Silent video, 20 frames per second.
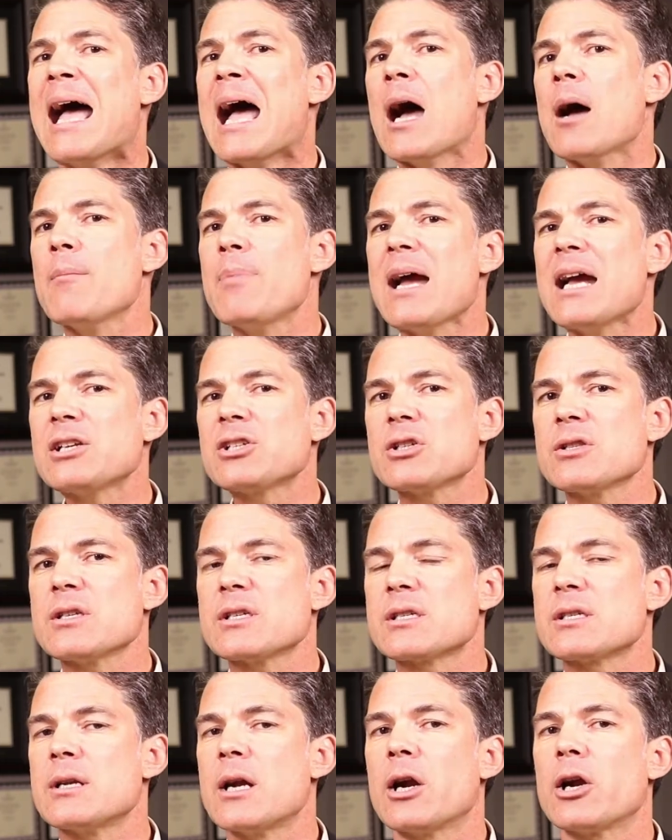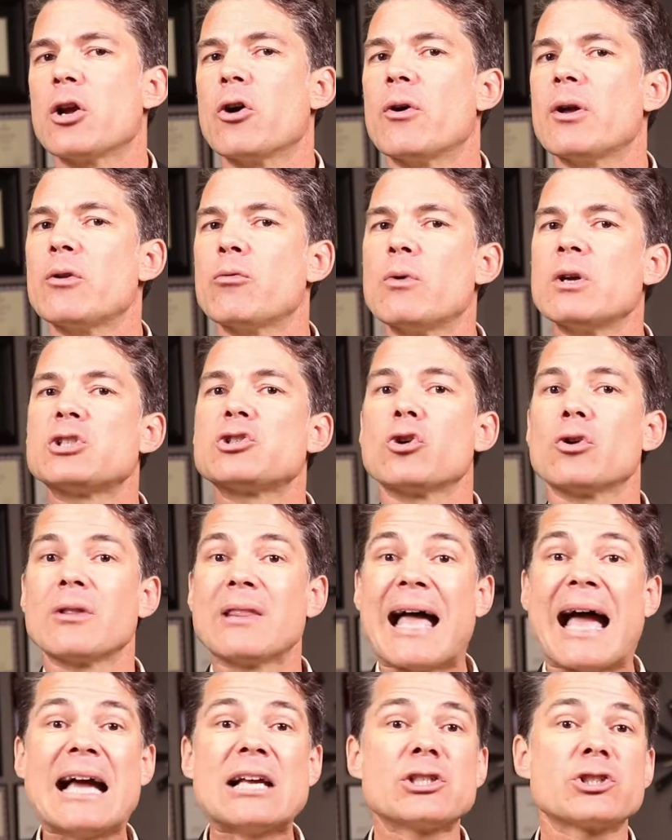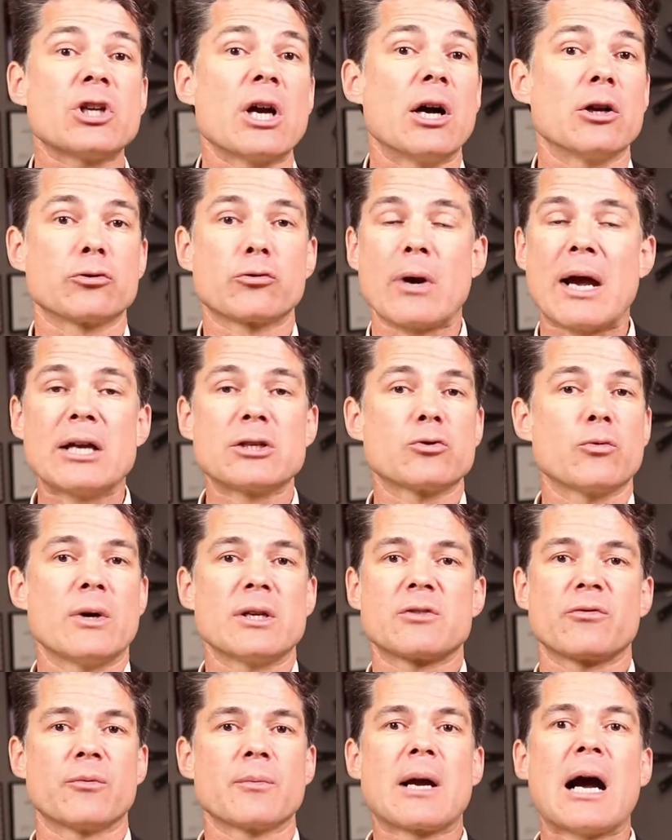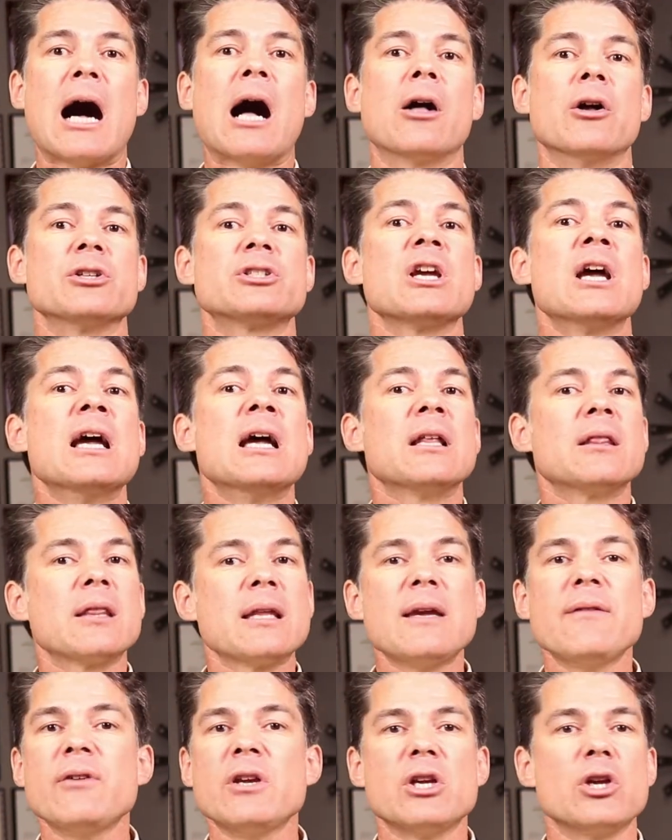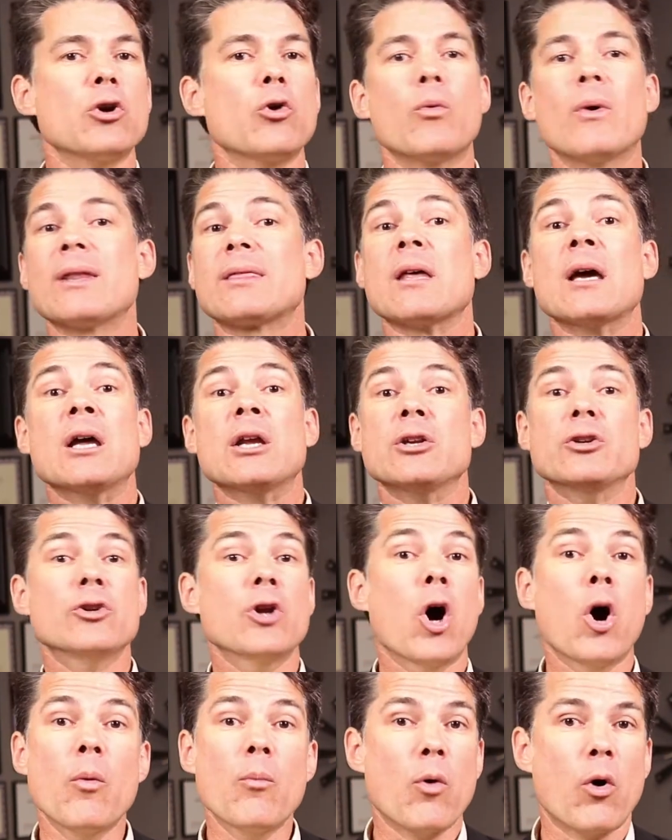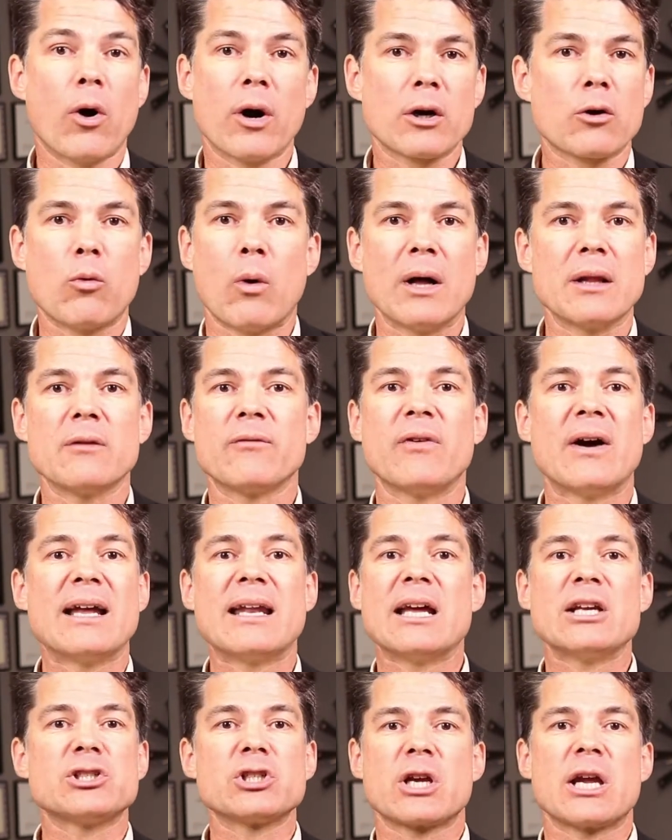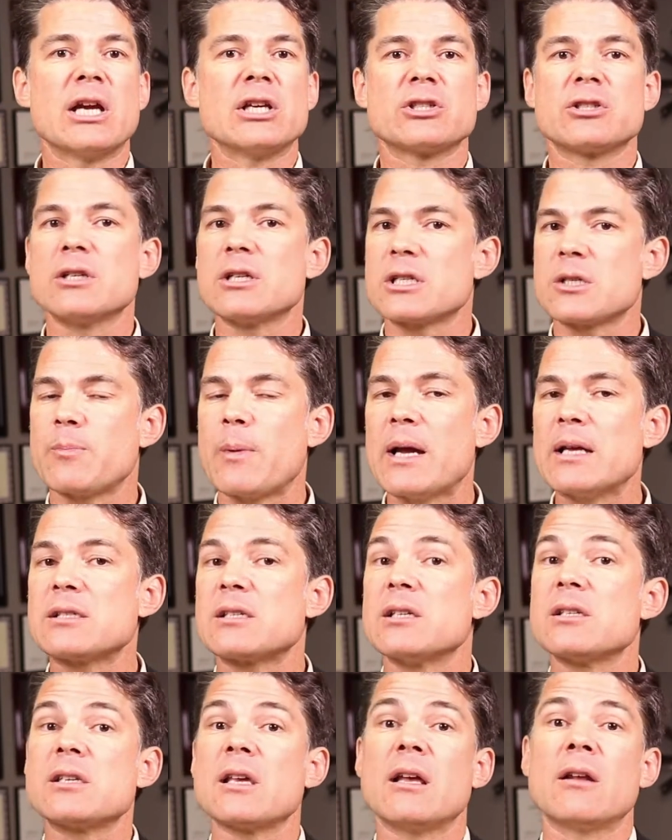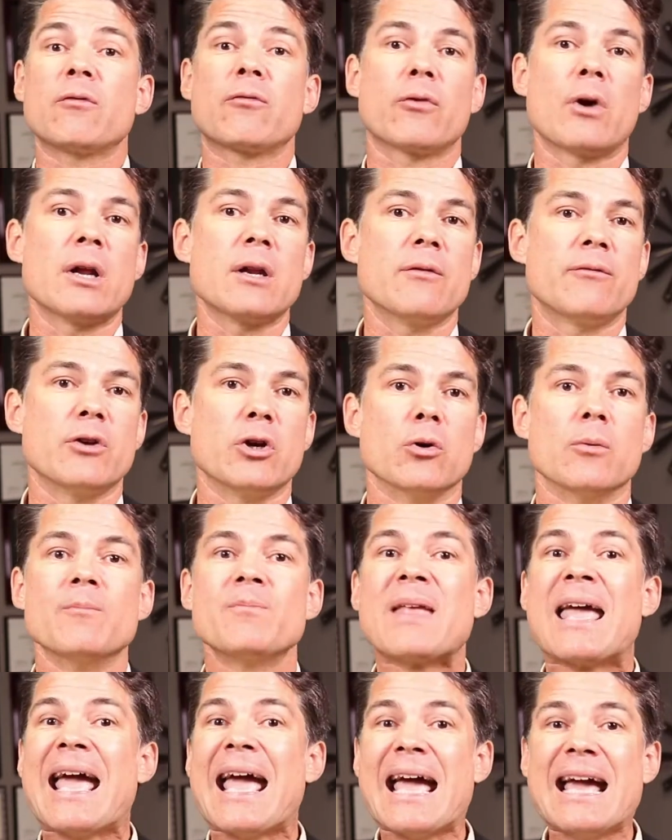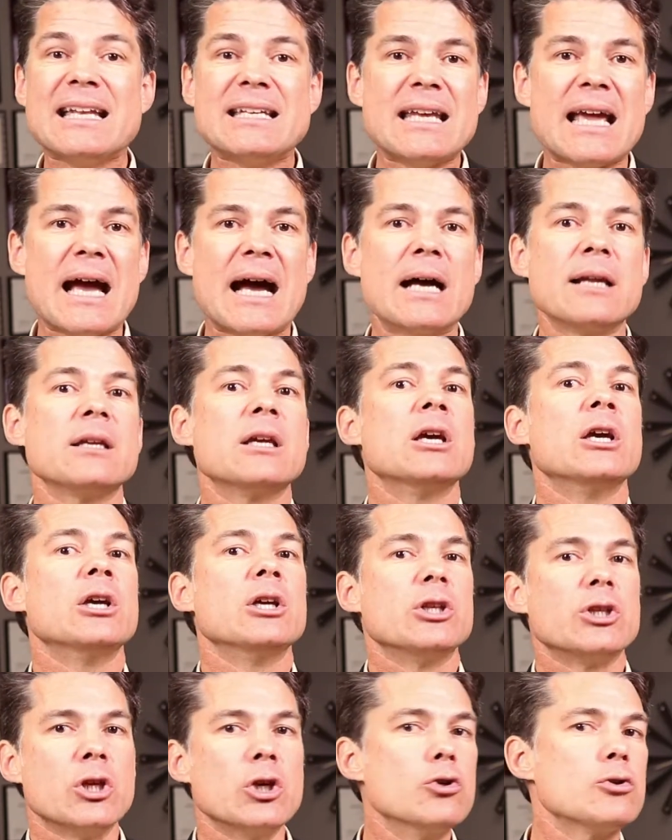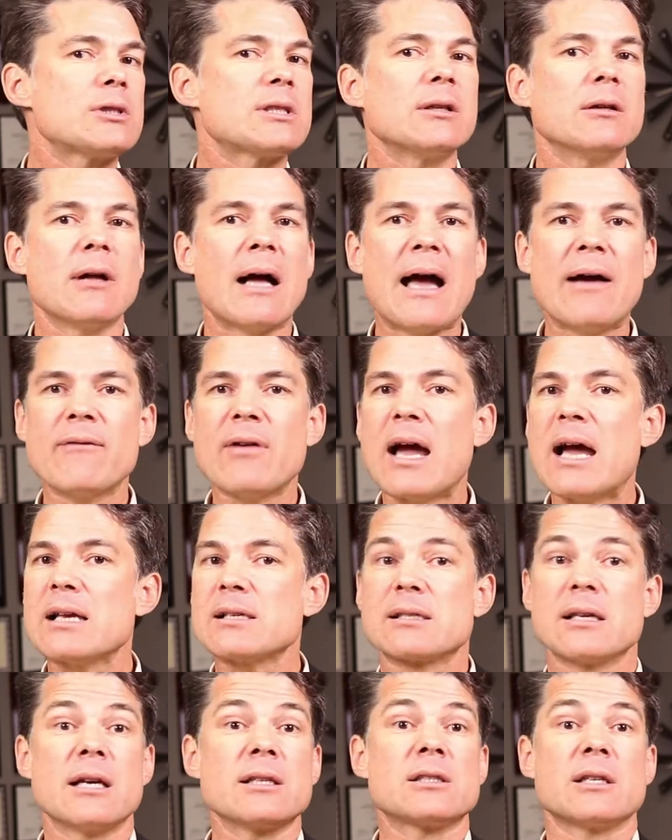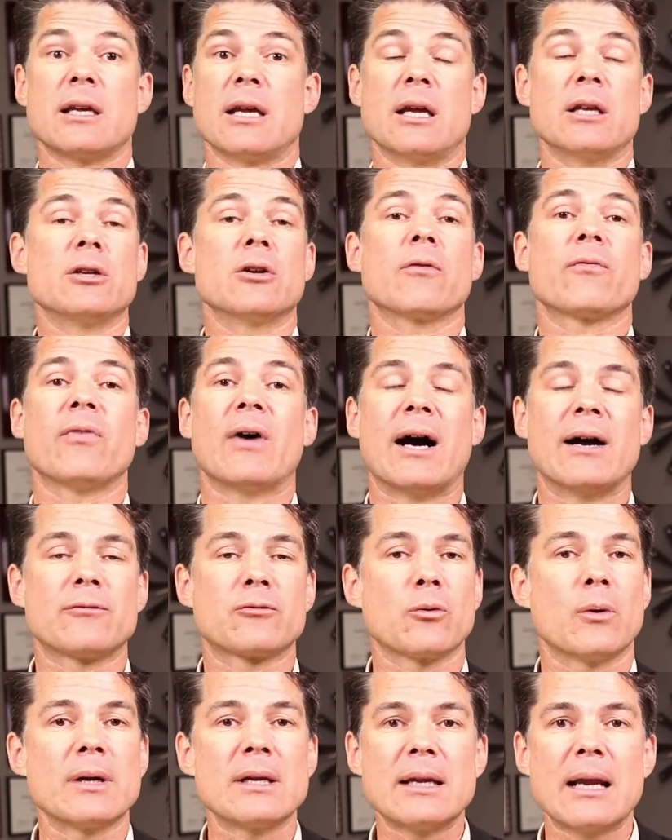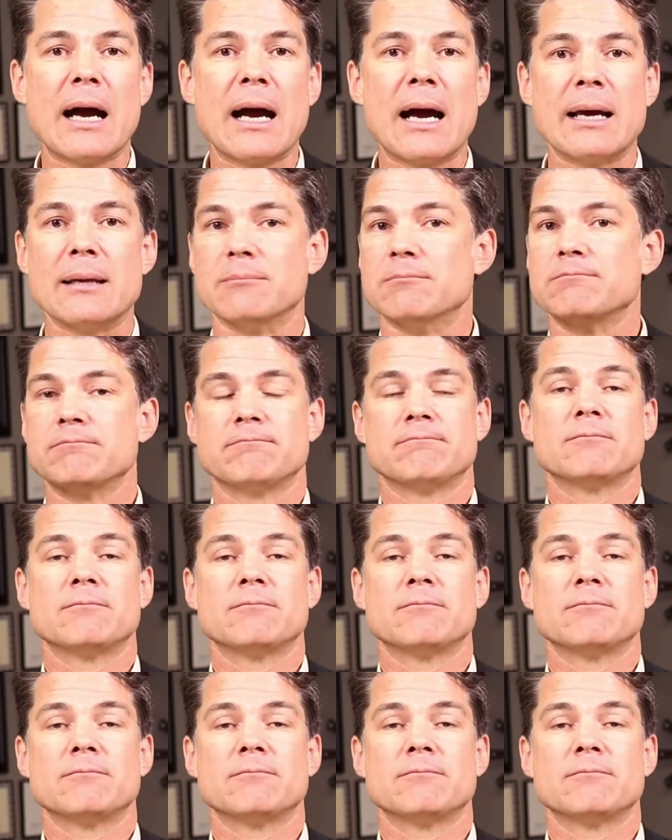Imagine the scenario in which your last child graduates from college, leaving you with no more qualified education expenses in front of you, and yet you still have assets in your 529.